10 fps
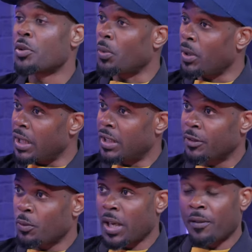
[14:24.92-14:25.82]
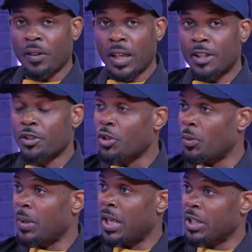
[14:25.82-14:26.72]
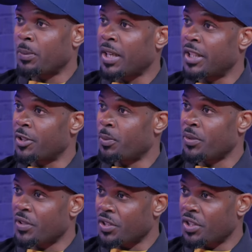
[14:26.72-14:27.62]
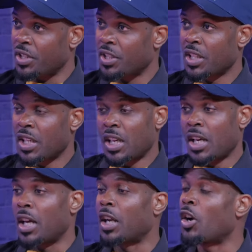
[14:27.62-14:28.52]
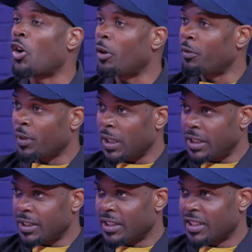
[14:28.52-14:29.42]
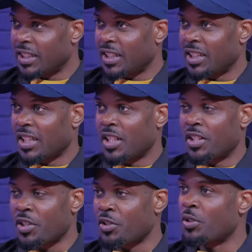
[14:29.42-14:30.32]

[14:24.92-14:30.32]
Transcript: to learn. We have learned so much about this position. And hopefully, this